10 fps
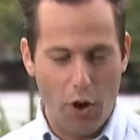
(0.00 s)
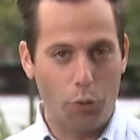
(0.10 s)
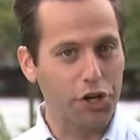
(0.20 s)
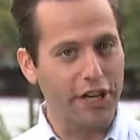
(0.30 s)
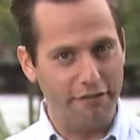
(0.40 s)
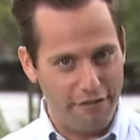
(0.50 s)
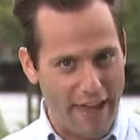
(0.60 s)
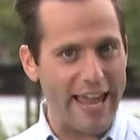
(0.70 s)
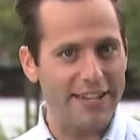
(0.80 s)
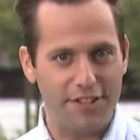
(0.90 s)
were
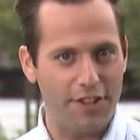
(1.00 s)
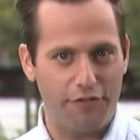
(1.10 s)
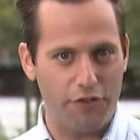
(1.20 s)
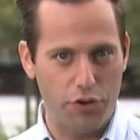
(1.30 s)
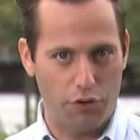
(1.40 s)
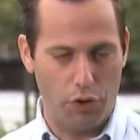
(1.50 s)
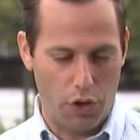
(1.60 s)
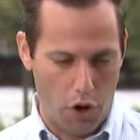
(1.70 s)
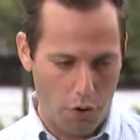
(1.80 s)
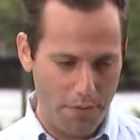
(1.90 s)
conveyed to the funeral
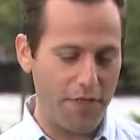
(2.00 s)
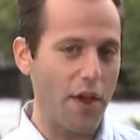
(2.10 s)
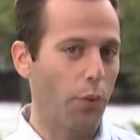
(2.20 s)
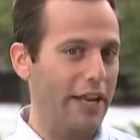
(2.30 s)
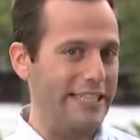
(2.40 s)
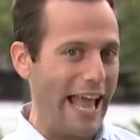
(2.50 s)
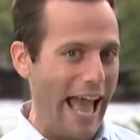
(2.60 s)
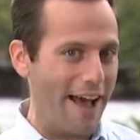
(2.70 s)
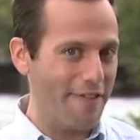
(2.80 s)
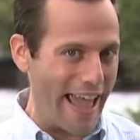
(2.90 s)
home, that they wanted to
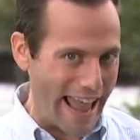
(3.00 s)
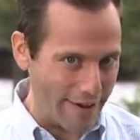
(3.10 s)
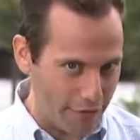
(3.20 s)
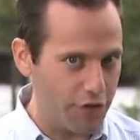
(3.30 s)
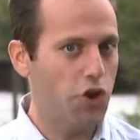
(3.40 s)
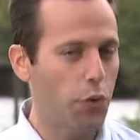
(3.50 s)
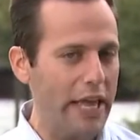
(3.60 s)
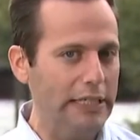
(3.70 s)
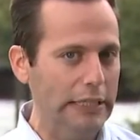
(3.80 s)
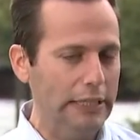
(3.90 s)
have a
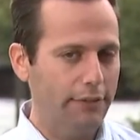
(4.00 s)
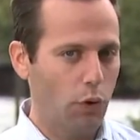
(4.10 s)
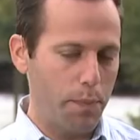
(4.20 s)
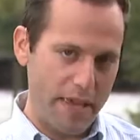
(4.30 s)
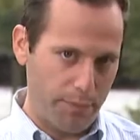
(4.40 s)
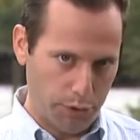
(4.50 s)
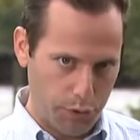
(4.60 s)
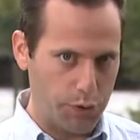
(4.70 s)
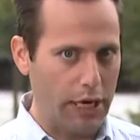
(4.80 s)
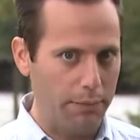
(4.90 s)
viewing for people to
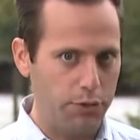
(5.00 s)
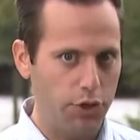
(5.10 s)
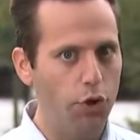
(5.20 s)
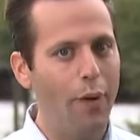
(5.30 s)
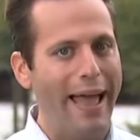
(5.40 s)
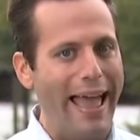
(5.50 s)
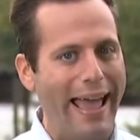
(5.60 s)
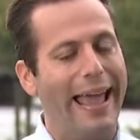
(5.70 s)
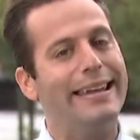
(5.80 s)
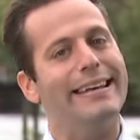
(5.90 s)
come to
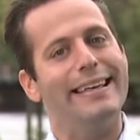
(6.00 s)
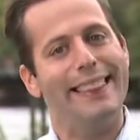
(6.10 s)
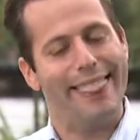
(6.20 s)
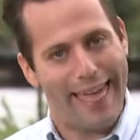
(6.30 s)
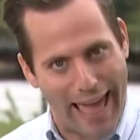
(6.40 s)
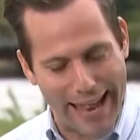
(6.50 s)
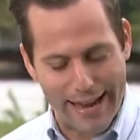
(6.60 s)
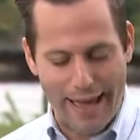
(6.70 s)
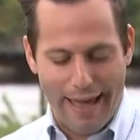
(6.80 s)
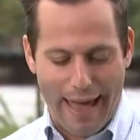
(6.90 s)
and then
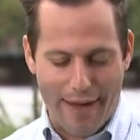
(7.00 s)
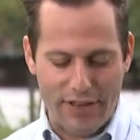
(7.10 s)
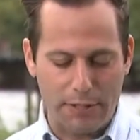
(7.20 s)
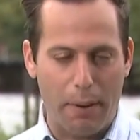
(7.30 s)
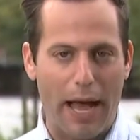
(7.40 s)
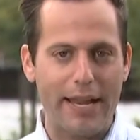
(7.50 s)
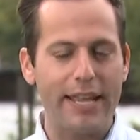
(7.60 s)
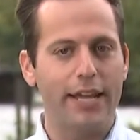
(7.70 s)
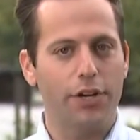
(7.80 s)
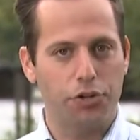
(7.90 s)
have his
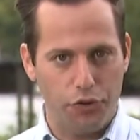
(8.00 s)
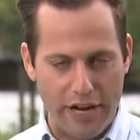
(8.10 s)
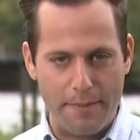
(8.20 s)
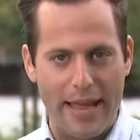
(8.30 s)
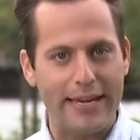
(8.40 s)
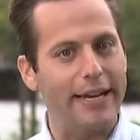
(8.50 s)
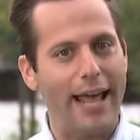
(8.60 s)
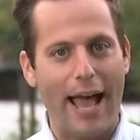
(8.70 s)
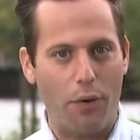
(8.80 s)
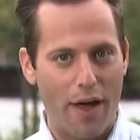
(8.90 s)
body cremated.
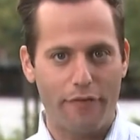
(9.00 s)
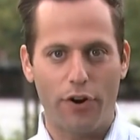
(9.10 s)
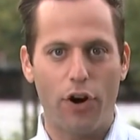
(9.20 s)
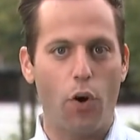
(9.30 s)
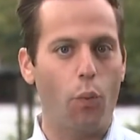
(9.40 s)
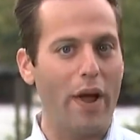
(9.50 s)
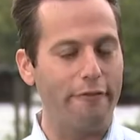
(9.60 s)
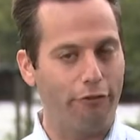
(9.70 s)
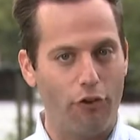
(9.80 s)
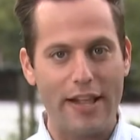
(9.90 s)
However, when
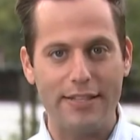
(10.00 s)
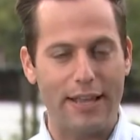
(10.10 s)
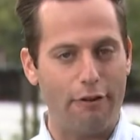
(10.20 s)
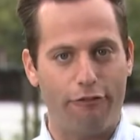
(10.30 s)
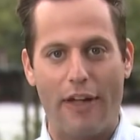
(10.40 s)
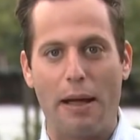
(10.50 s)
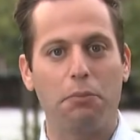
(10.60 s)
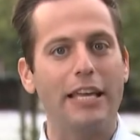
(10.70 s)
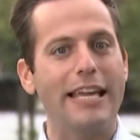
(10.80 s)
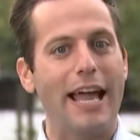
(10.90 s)
friends and
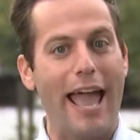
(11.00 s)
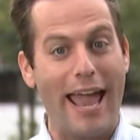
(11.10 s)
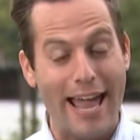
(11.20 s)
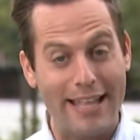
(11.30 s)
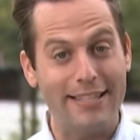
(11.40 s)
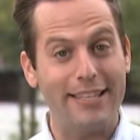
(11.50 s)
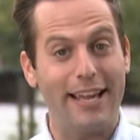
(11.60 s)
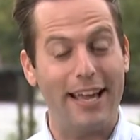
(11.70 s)
family and